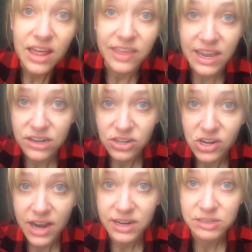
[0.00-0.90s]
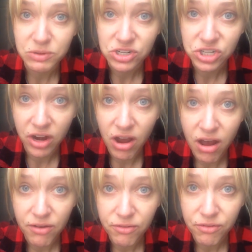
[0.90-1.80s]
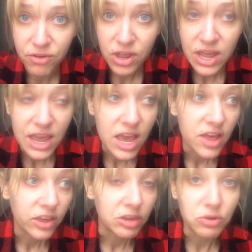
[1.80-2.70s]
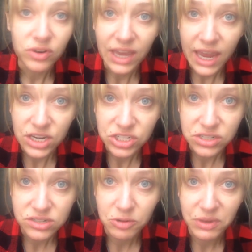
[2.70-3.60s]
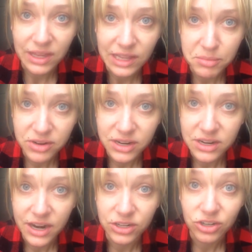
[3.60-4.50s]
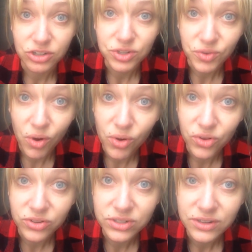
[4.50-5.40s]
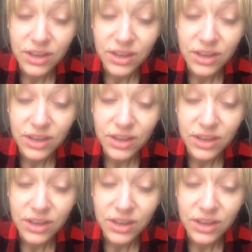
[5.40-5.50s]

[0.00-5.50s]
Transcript: The internet has been shut off. Communications are being limited and controlled.